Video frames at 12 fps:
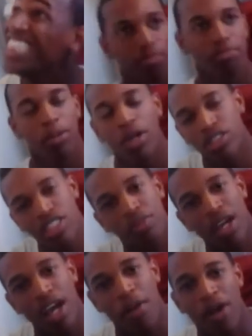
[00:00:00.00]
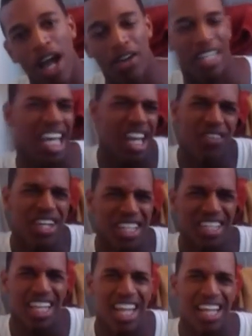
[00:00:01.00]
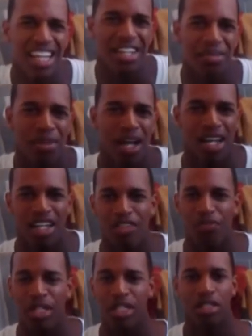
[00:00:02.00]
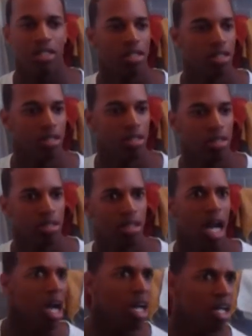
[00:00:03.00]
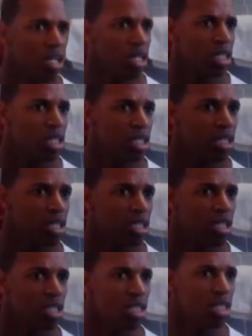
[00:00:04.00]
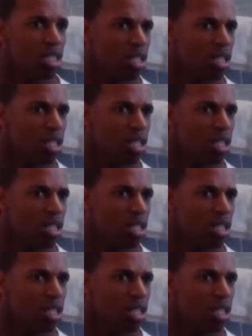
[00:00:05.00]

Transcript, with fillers: Um, people always tell me how, how caring that I am. Daddy, I love I'm hungry. Huh? I'm